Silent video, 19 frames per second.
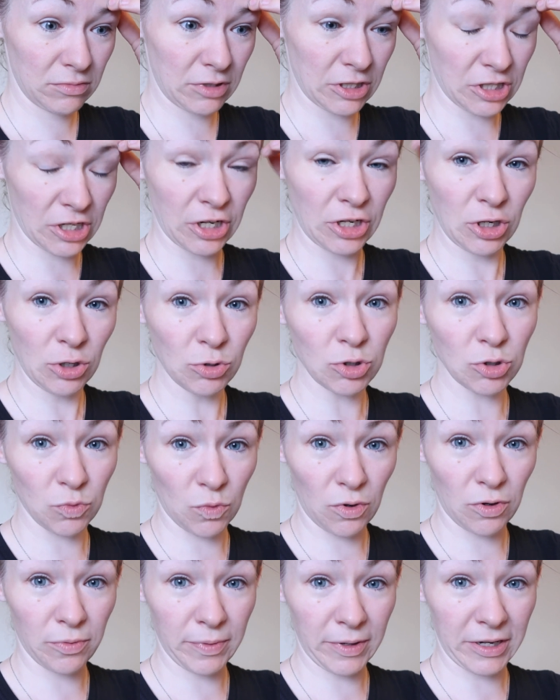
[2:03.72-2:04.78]
is
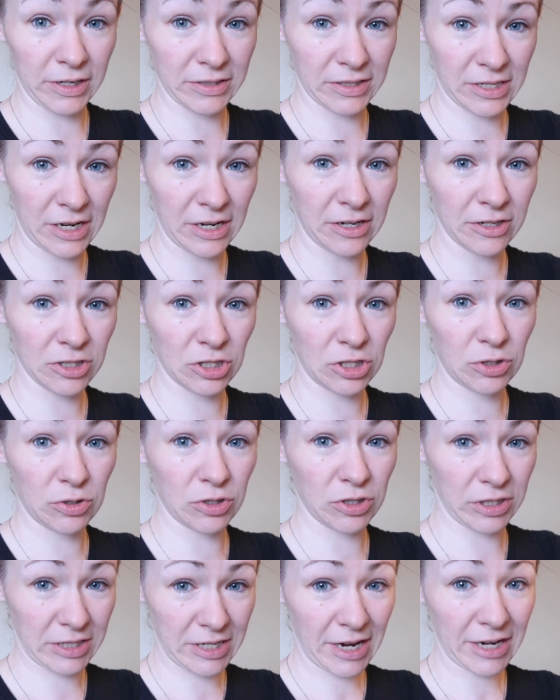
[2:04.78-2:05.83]
unusual because he doesn't
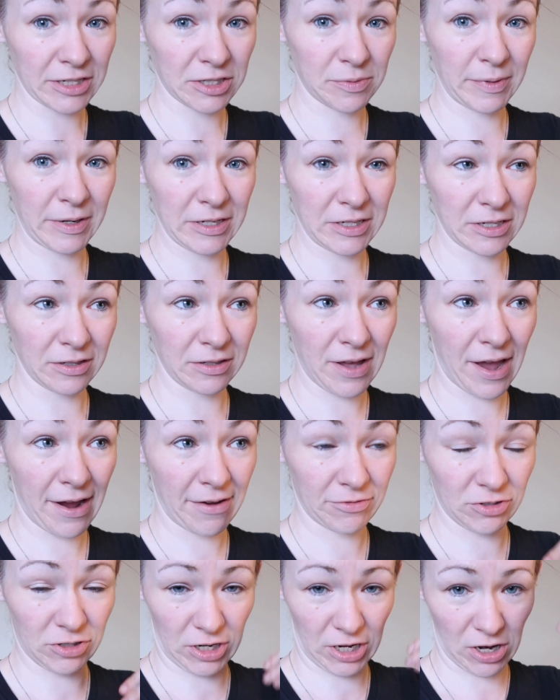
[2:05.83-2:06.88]
usually text me until
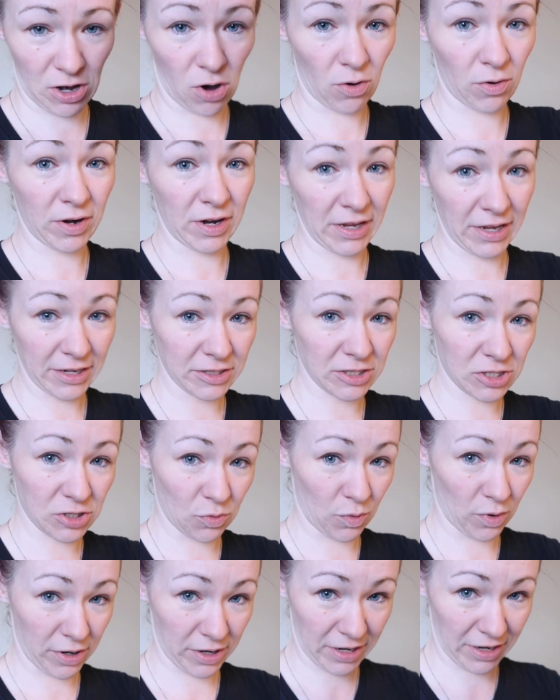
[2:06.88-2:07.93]
after he already gets to
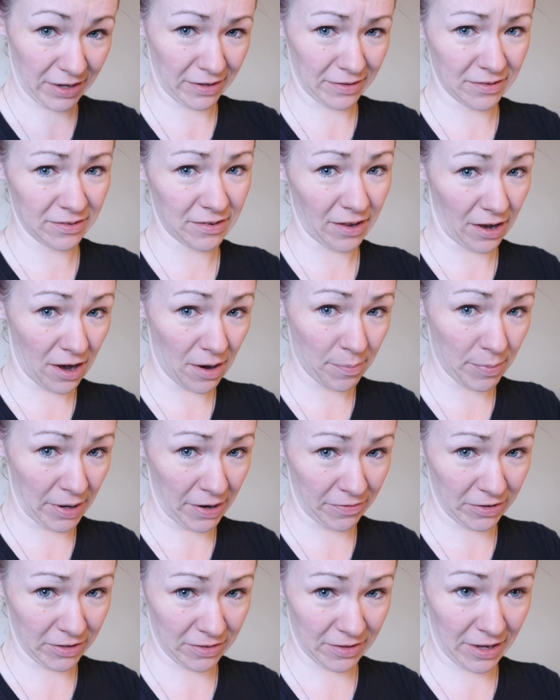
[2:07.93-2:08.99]
work and gets set up and
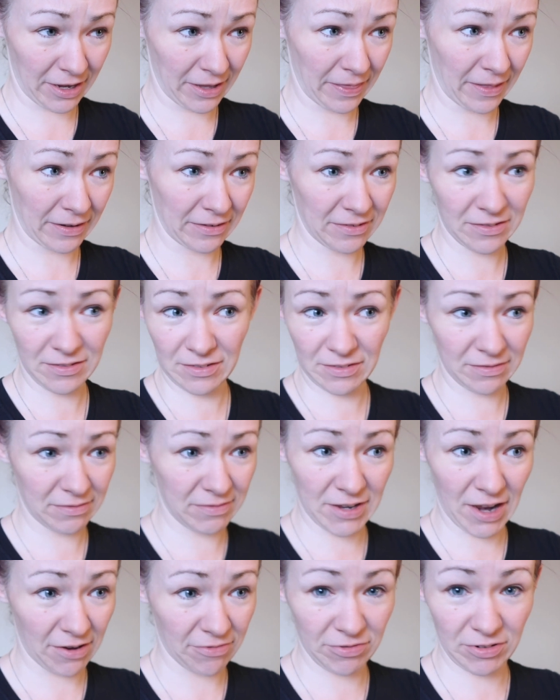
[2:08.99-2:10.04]
everything and that's
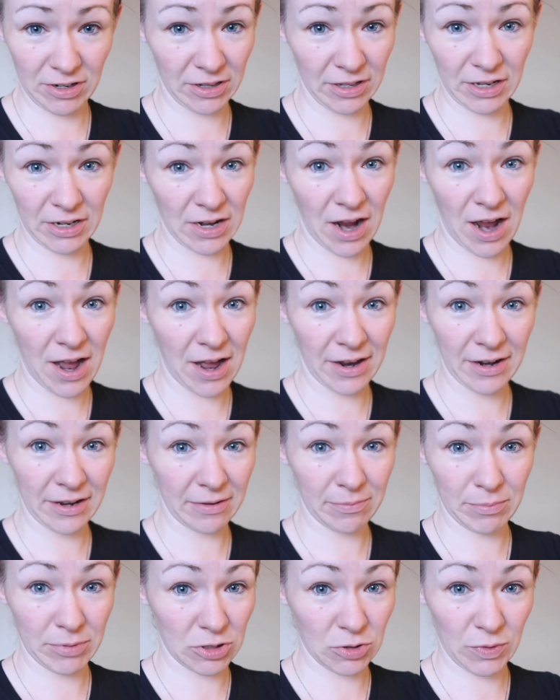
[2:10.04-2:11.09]
definitely not
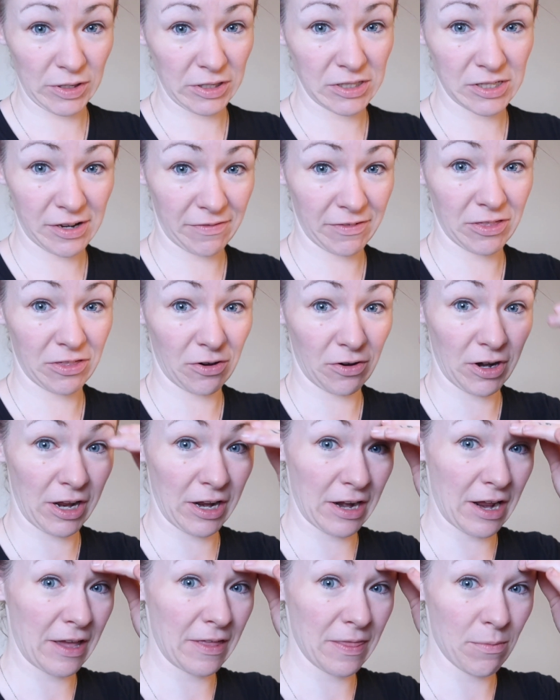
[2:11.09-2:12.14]
at between 7.30
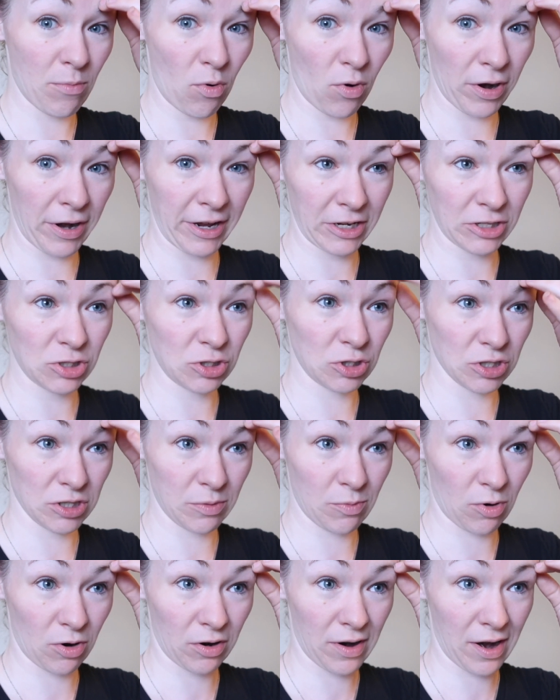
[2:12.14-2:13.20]
and 8 in the morning it's usually
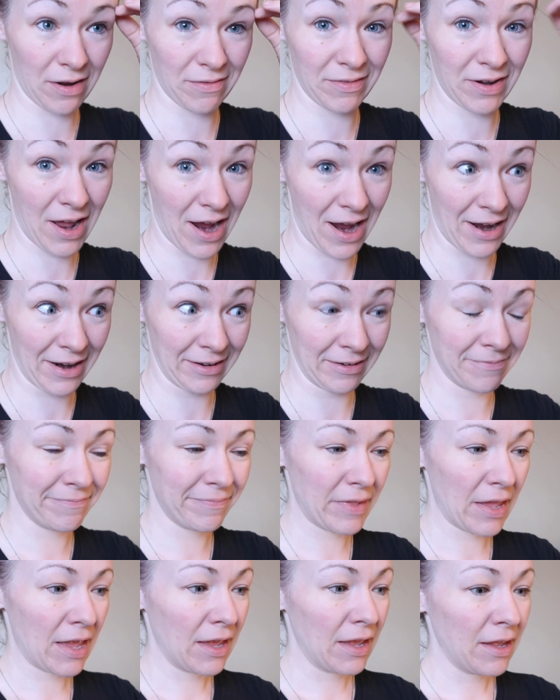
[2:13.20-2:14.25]
more around 9
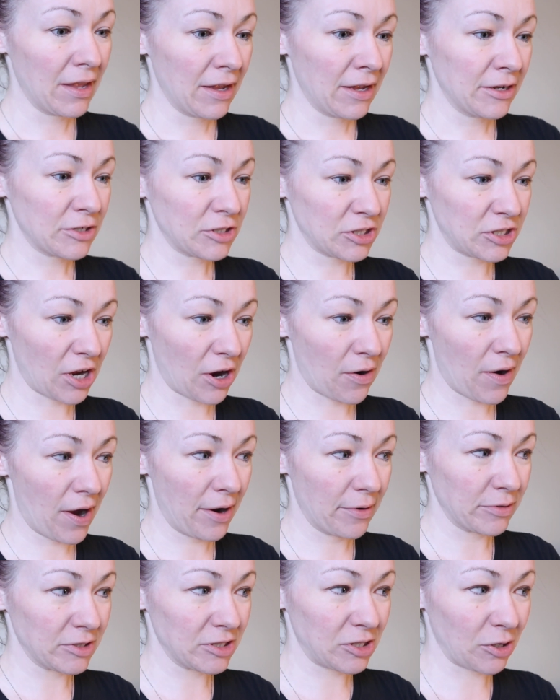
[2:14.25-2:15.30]
so
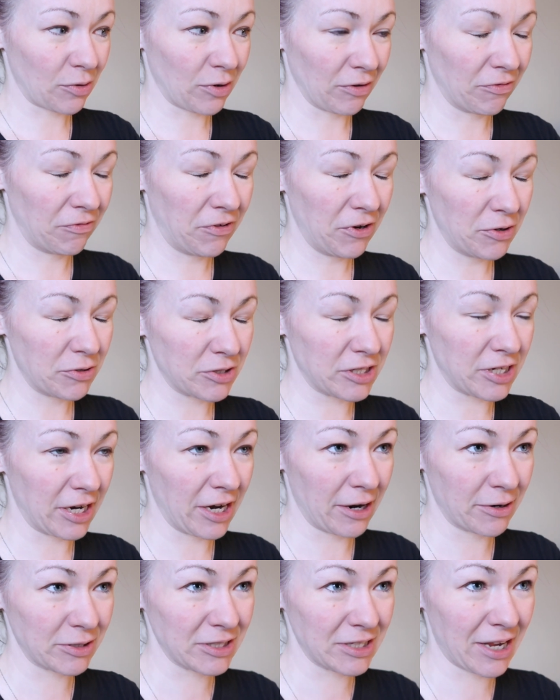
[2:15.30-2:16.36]
I was so confused
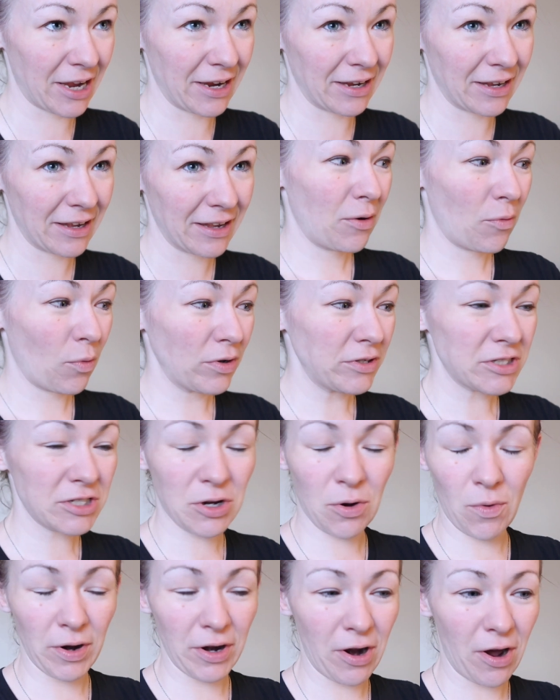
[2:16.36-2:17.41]
I was like what's
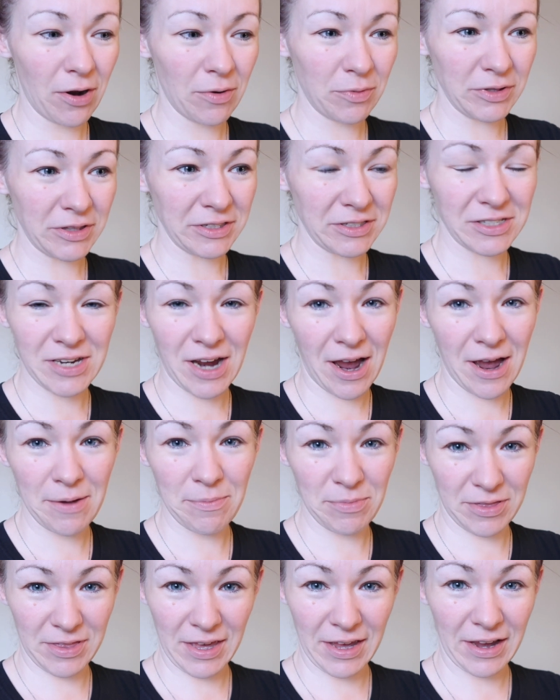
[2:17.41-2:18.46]
going on with this
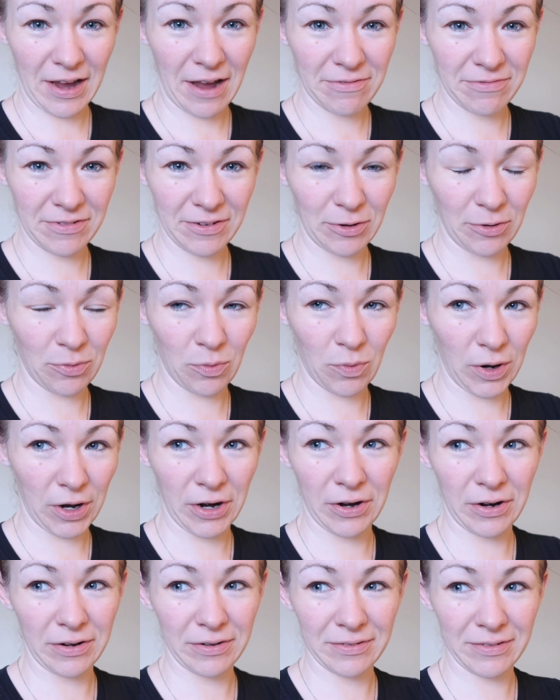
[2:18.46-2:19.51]
time thing I feel
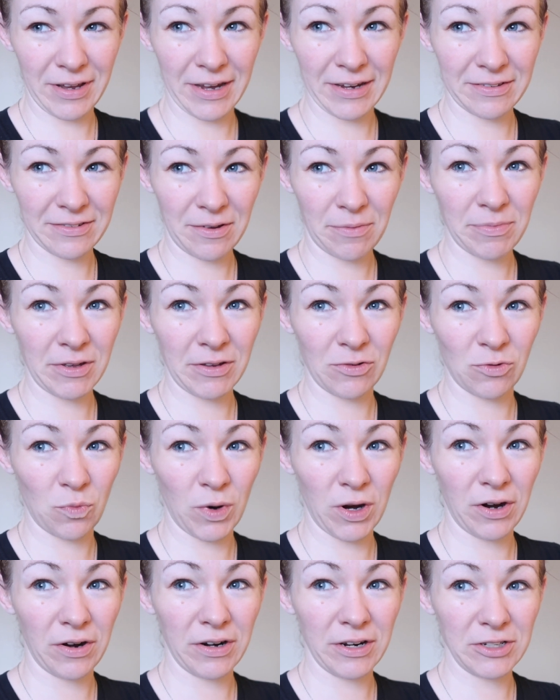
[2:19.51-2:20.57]
weird like something's
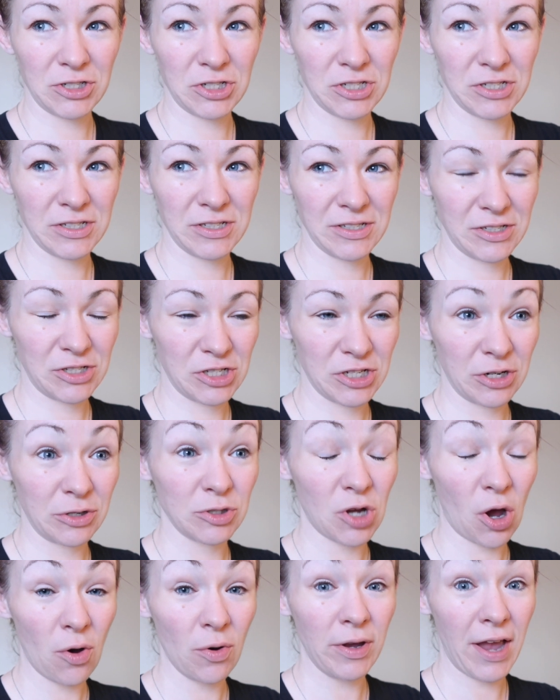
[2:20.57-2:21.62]
weird and she she
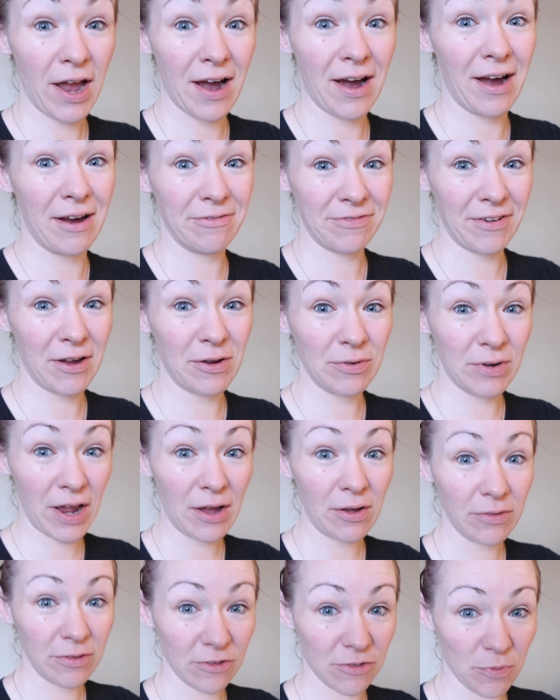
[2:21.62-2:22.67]
goes oh yeah I found
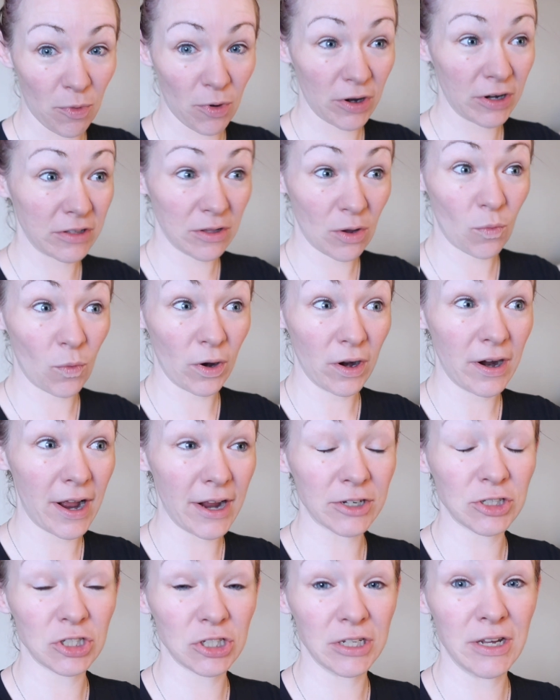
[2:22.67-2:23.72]
out this morning that we're
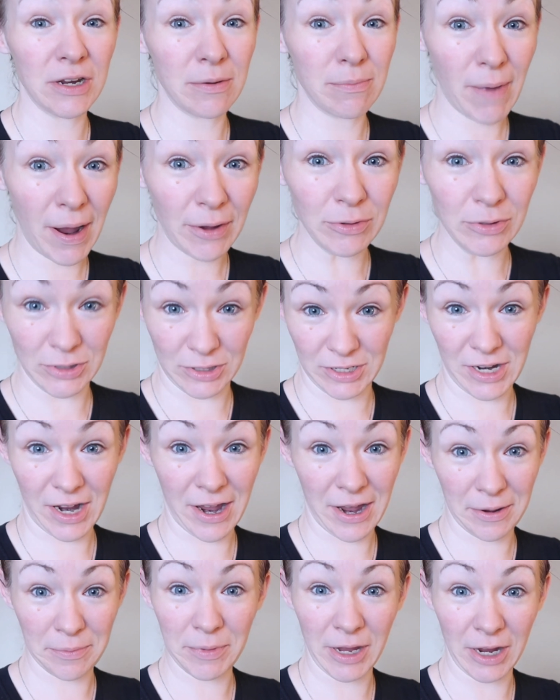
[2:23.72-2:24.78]
actually in mountain
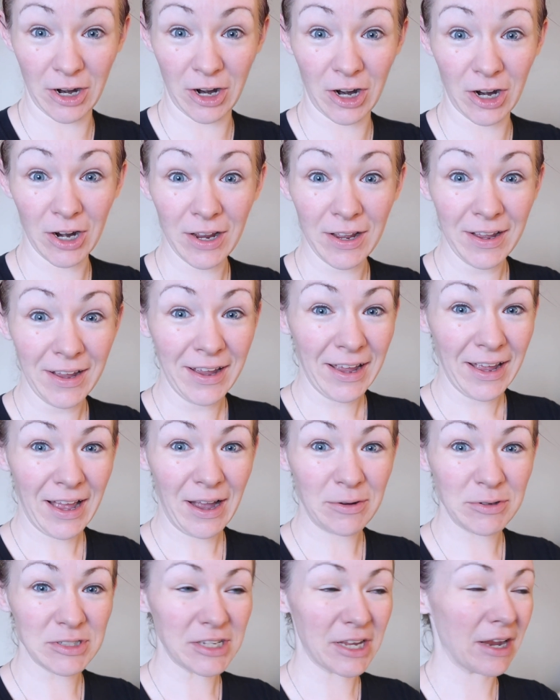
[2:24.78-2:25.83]
time here and
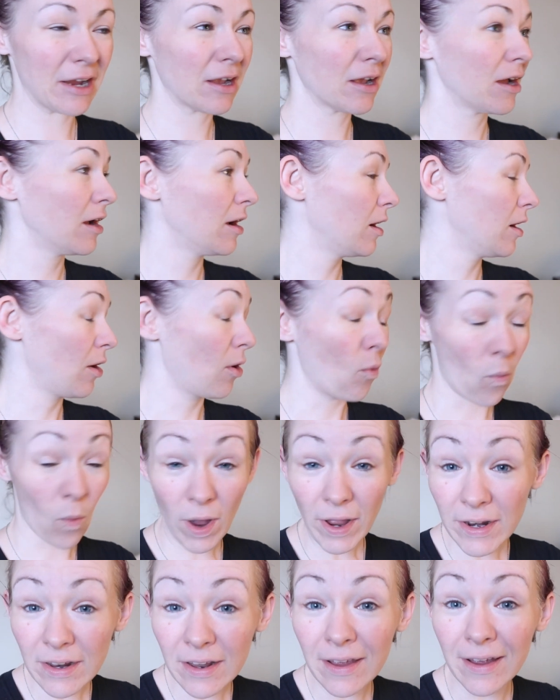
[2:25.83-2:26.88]
I was like
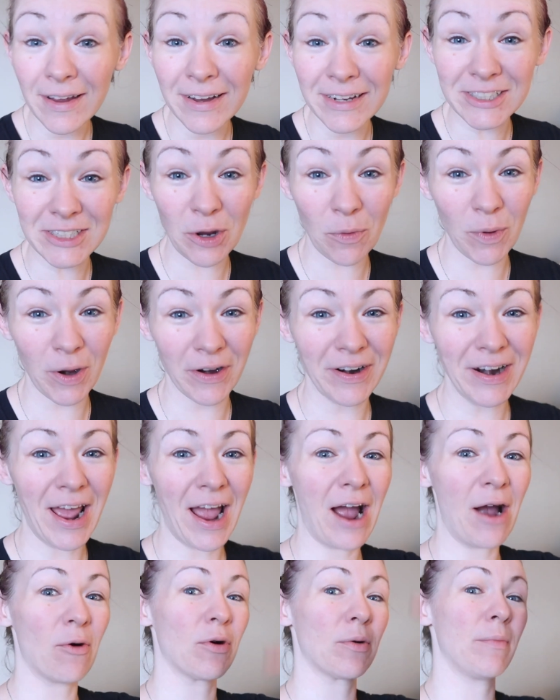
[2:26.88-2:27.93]
what? so we're an
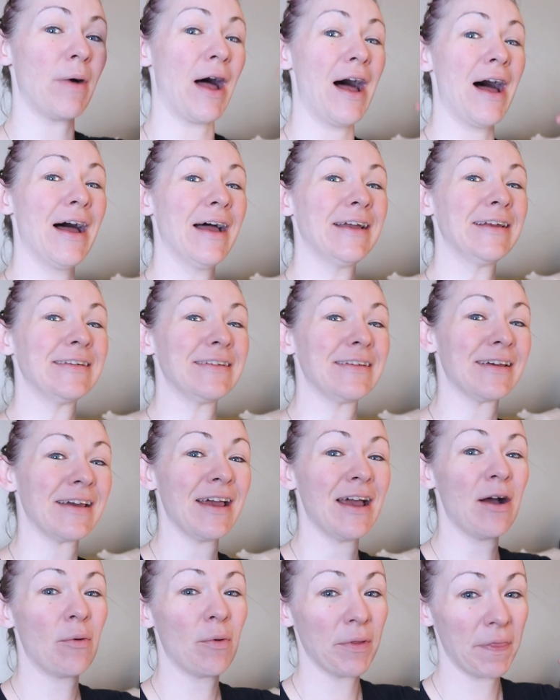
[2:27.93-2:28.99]
hour behind
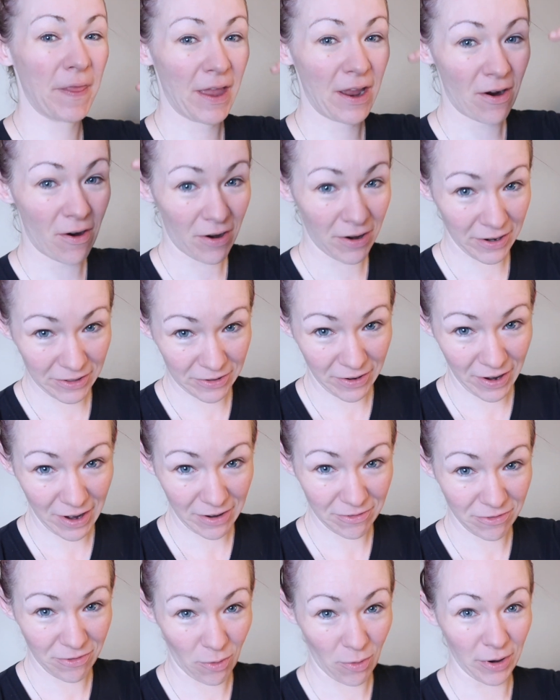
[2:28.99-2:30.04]
what they are in
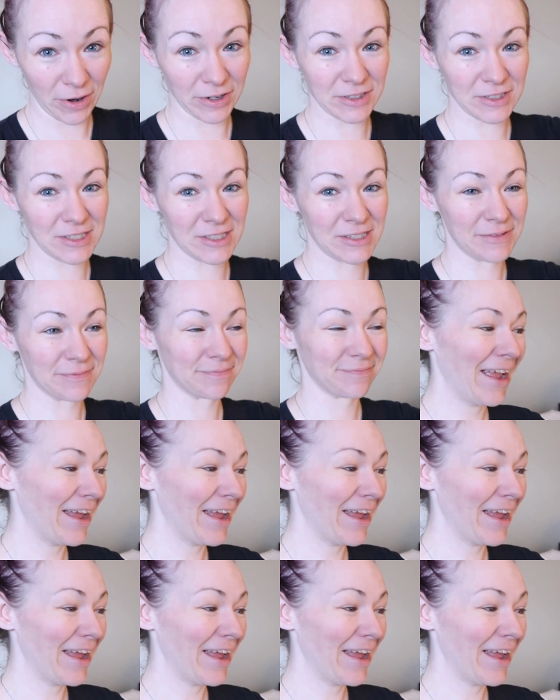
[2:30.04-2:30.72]
Grand Forks.